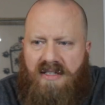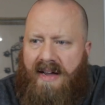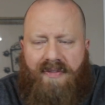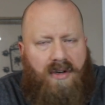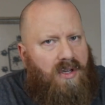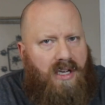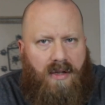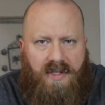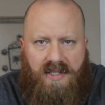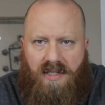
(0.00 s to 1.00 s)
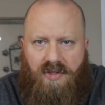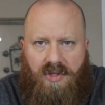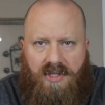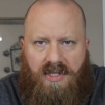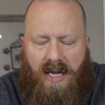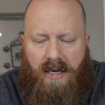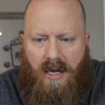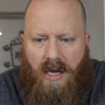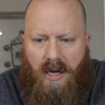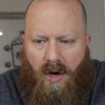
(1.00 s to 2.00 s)
Definitely on the citrus side
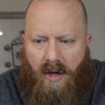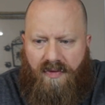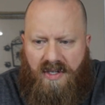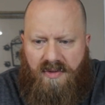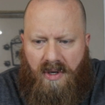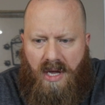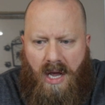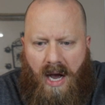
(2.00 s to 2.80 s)
on this one.